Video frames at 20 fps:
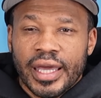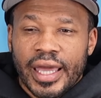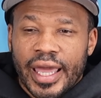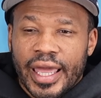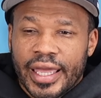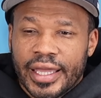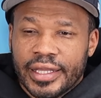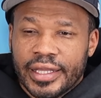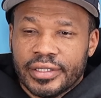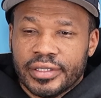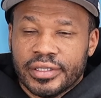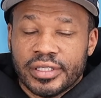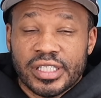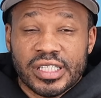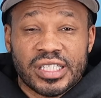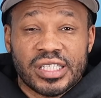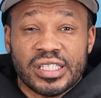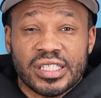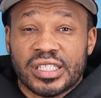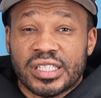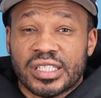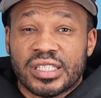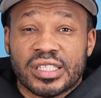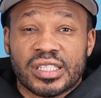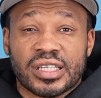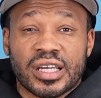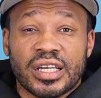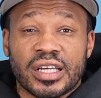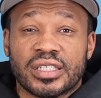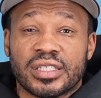And this is just
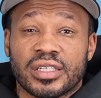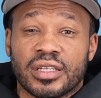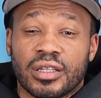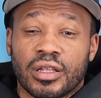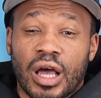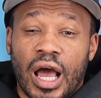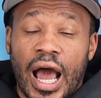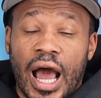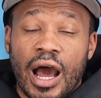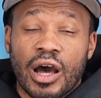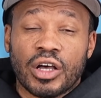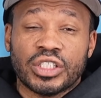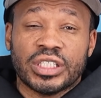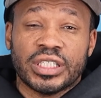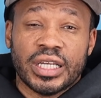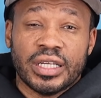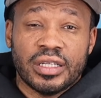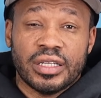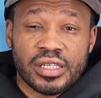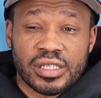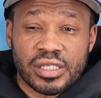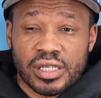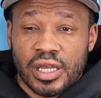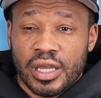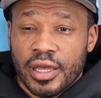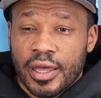disgusting. I'll say this.